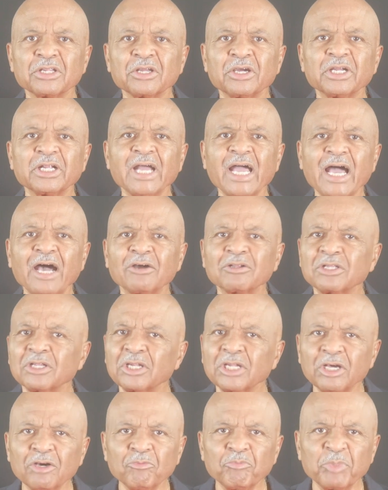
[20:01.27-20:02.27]
learn how to
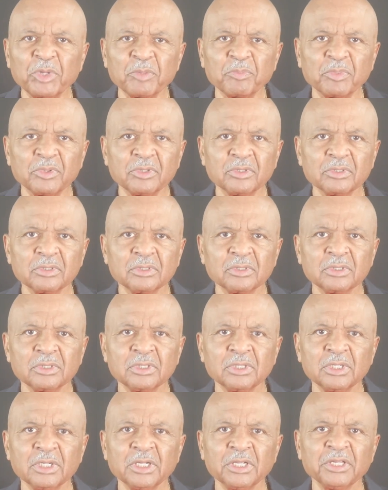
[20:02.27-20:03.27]
love people,
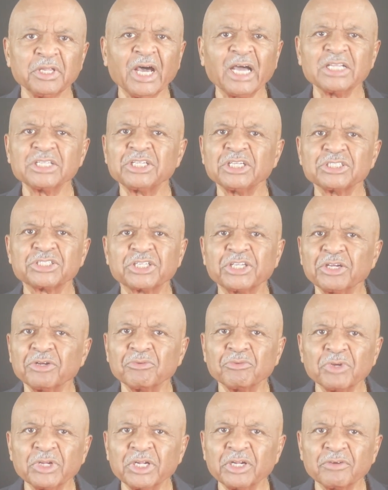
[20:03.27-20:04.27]
not just
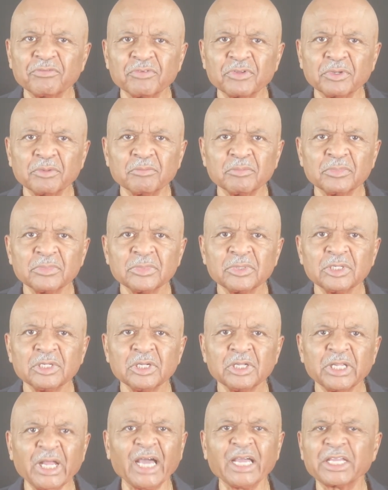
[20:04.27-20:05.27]
get rid of them,
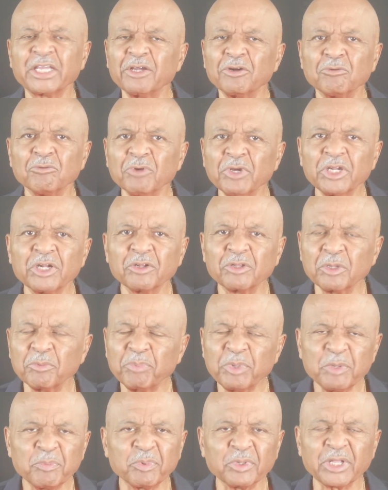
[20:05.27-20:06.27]
not get rid of the
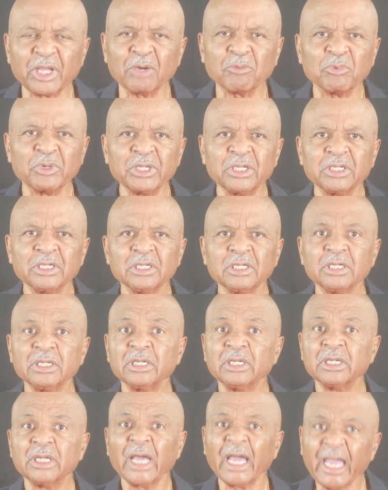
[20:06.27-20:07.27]
people that we
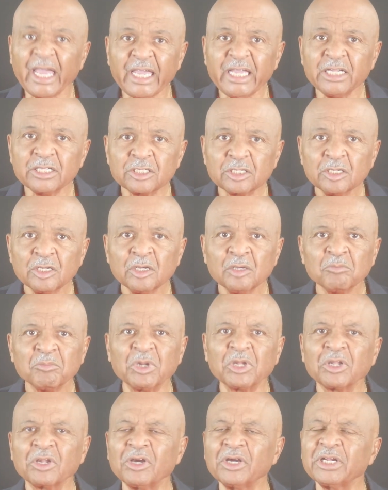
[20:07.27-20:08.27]
hate,
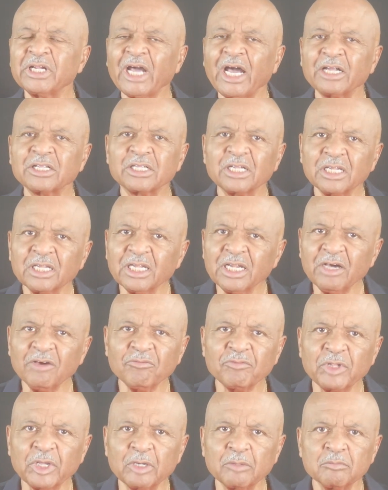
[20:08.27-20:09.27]
but learn how to
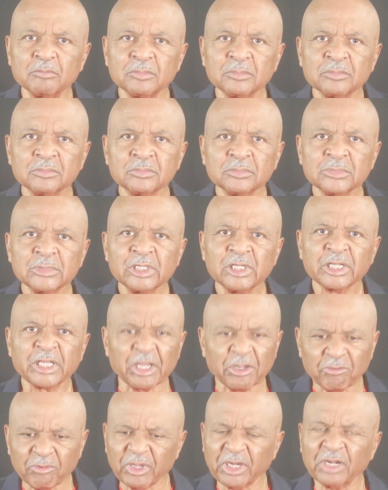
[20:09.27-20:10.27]
love them.
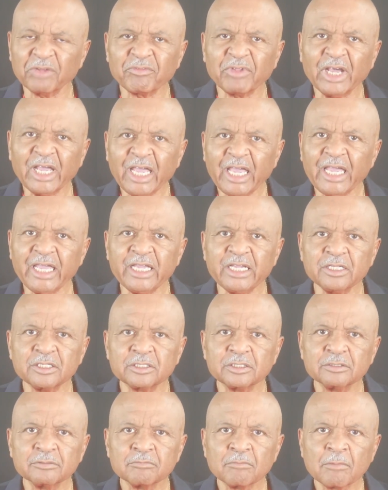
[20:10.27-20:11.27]
Get rid of the hate.